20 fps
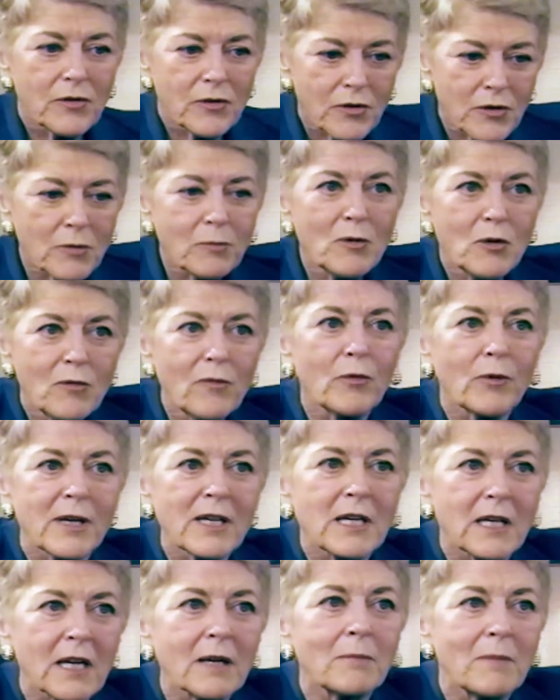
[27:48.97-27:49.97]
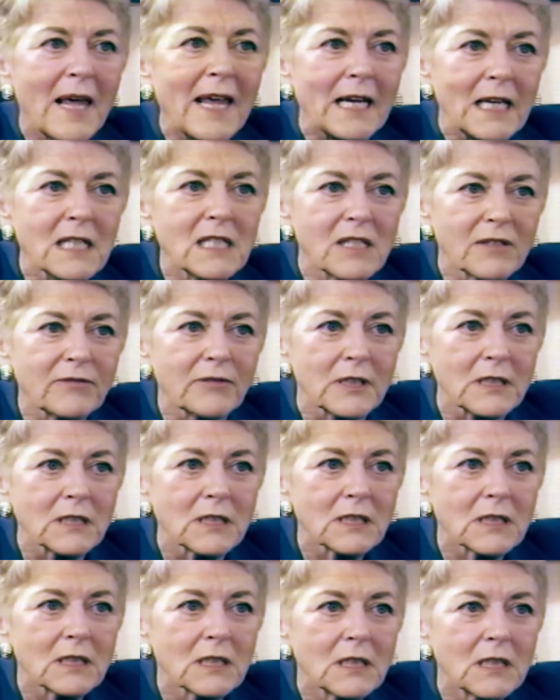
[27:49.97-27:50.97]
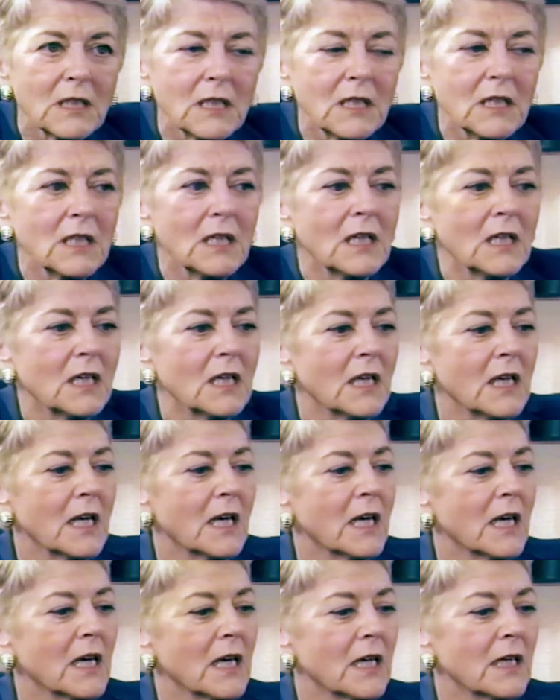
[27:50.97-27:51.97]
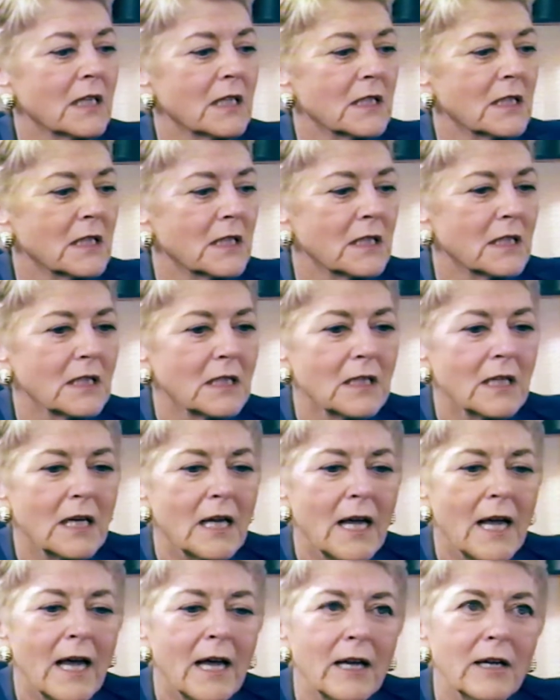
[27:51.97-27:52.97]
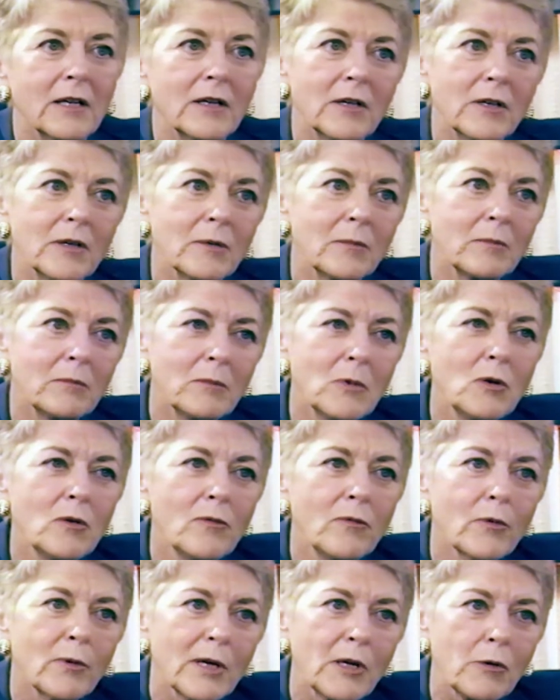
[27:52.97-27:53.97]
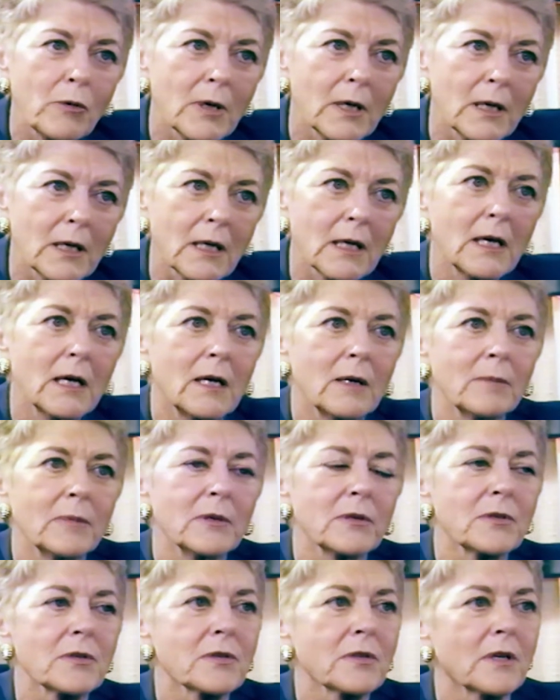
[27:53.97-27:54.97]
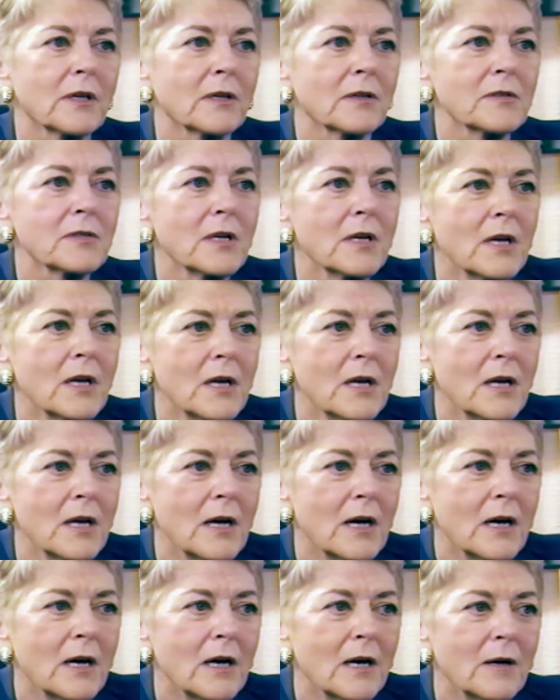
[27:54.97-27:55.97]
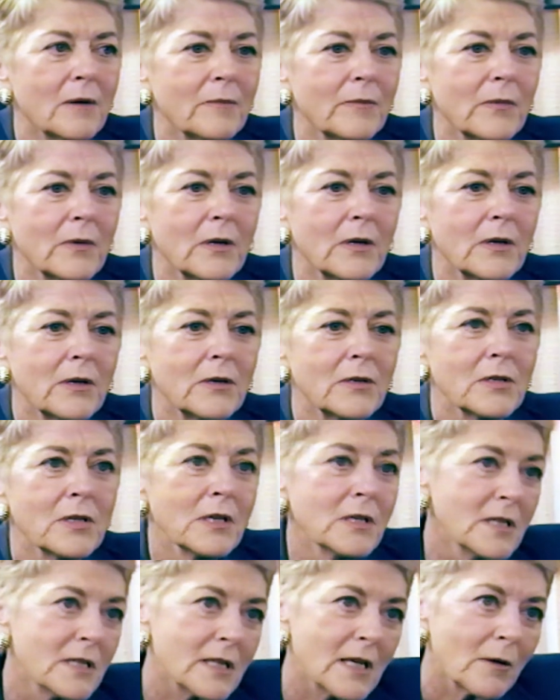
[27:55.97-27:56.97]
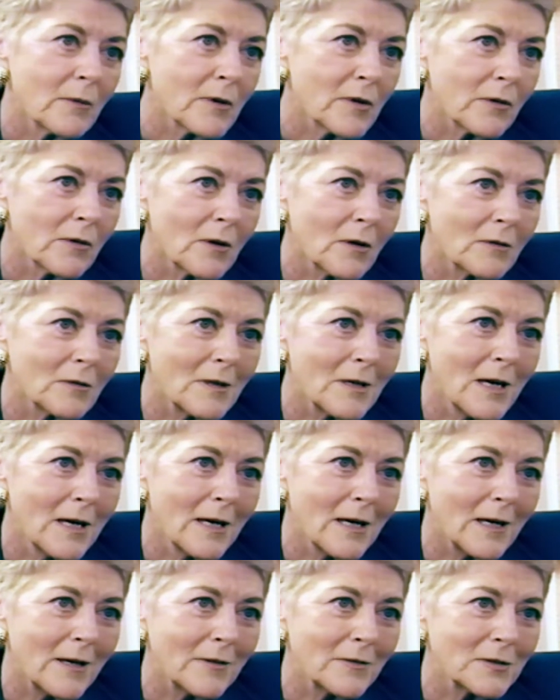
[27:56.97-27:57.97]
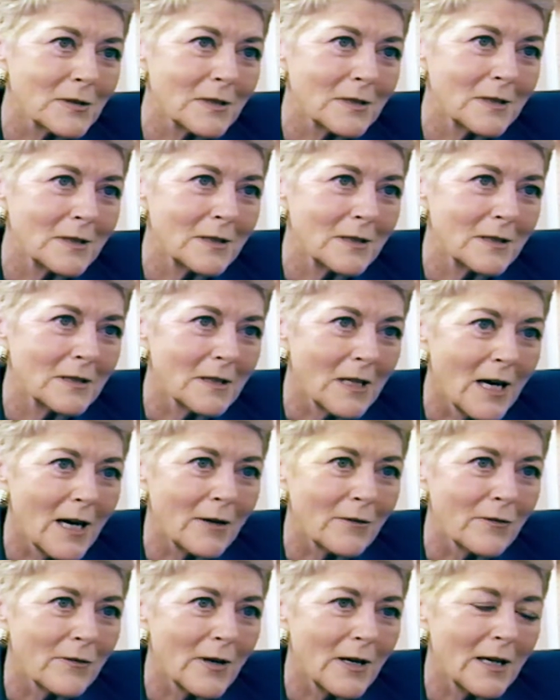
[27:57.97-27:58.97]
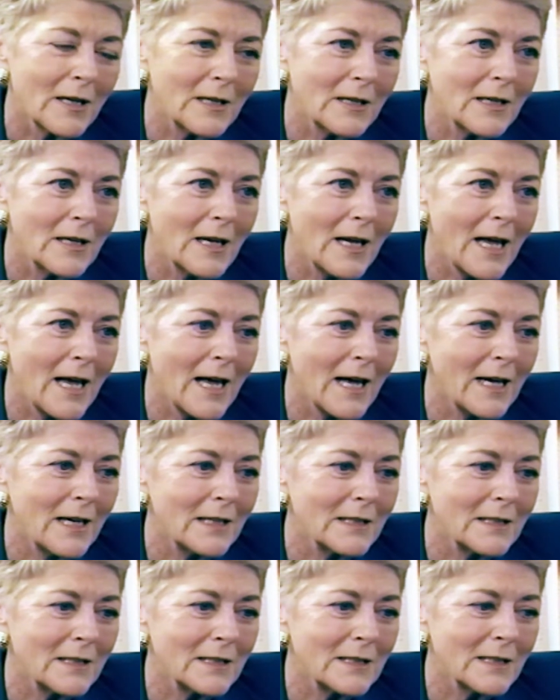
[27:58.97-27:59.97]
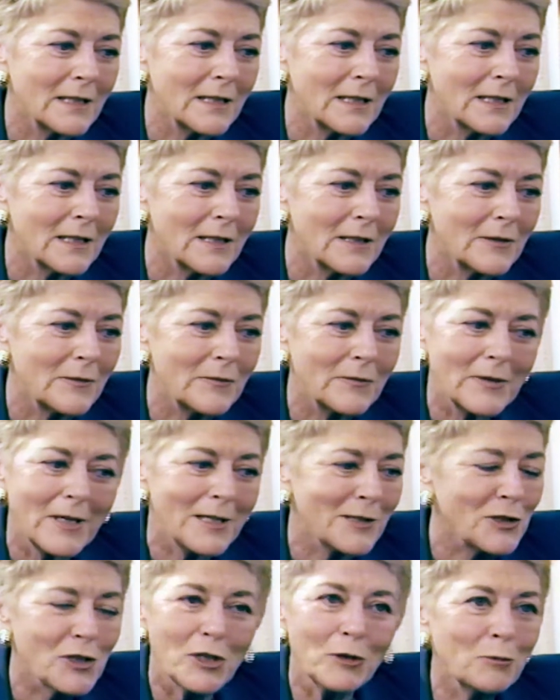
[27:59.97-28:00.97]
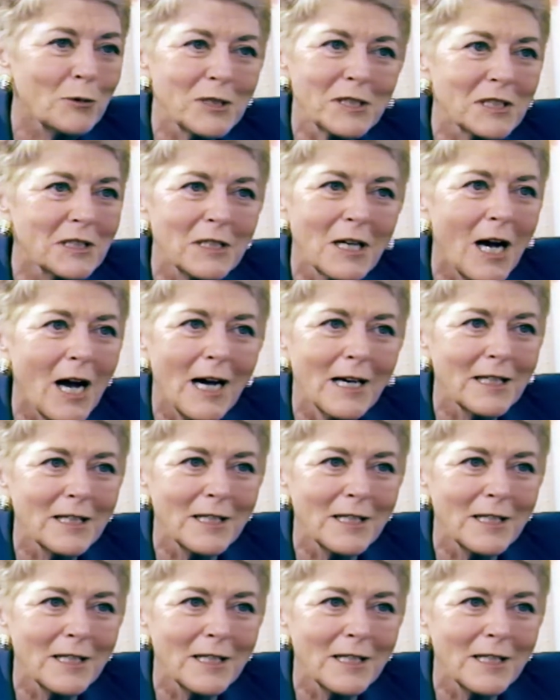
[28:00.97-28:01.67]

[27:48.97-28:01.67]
to move where you can make a difference, and and move where you can accomplish things. Um, she did that with her own lives, life, and and um, and she was not